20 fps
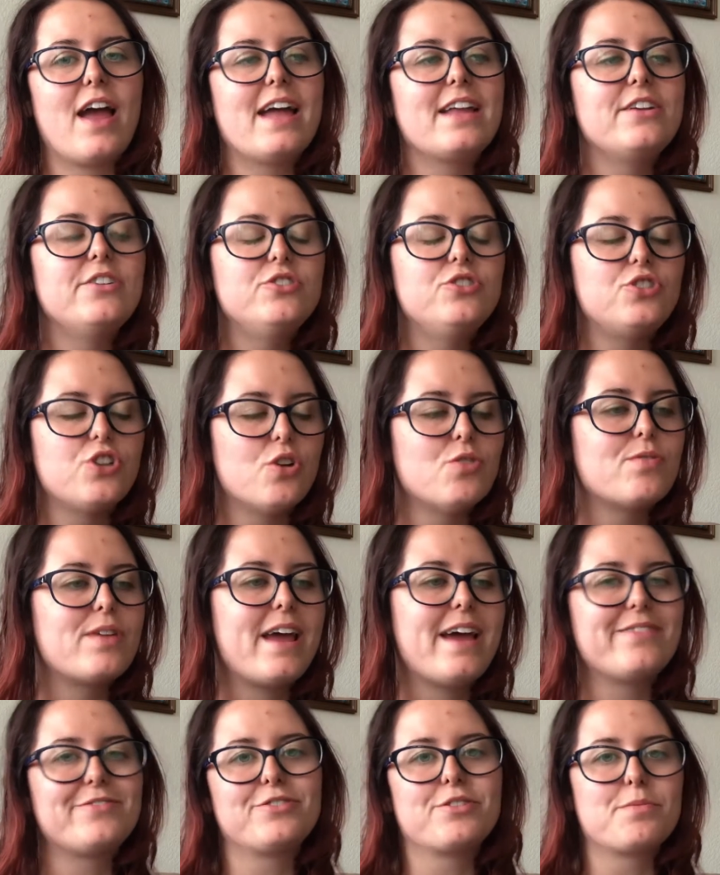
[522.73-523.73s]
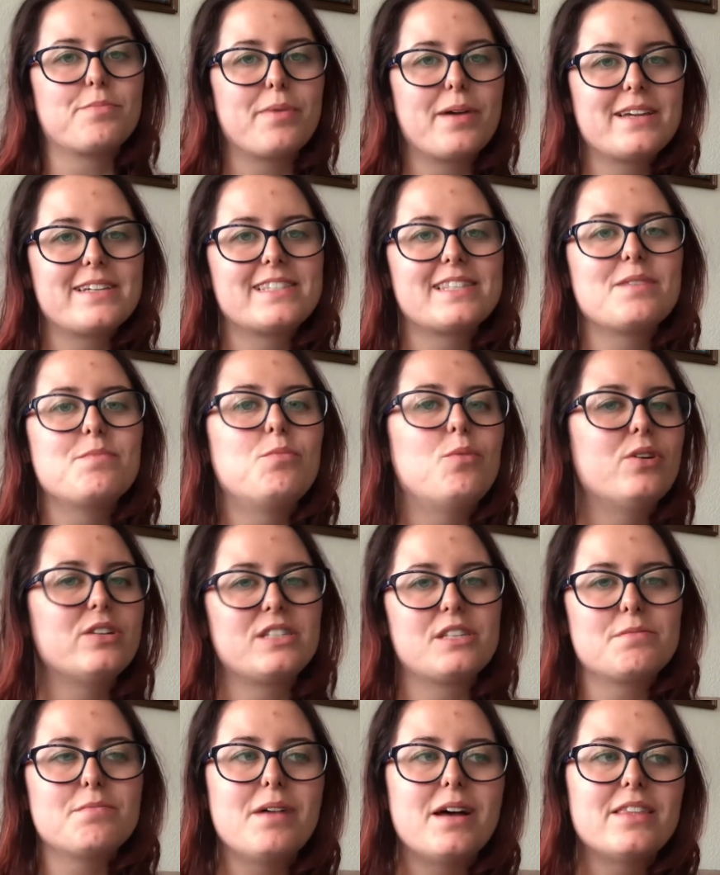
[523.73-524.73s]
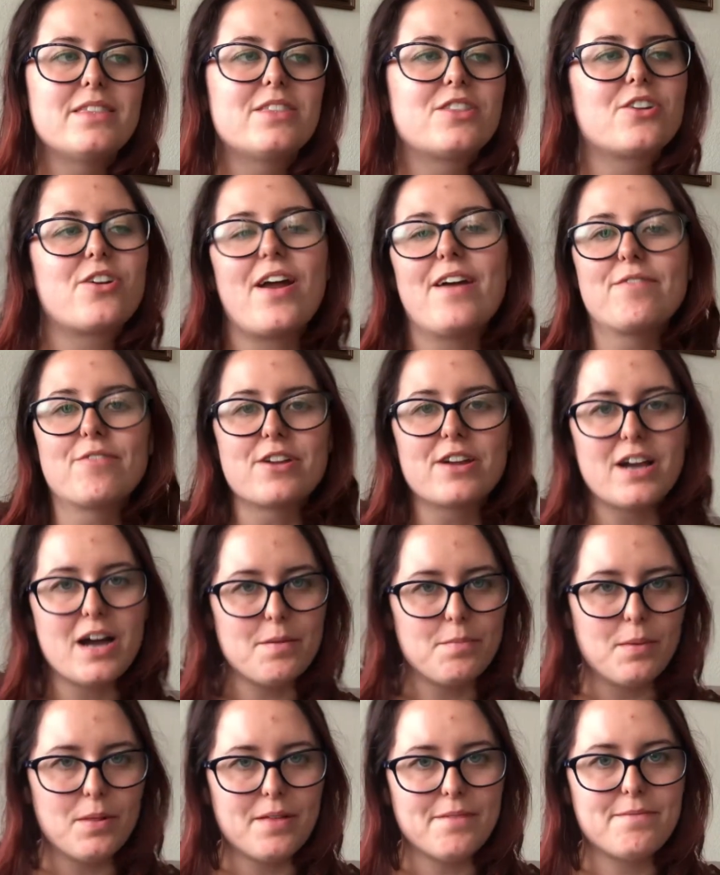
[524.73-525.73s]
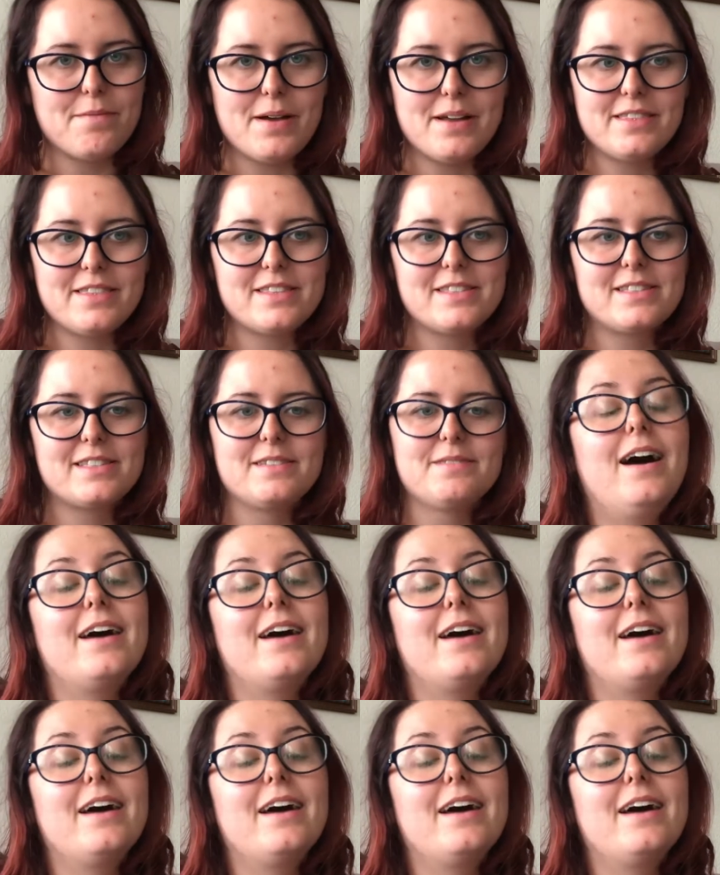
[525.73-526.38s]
and you don't have to replace them once a month or every couple of months.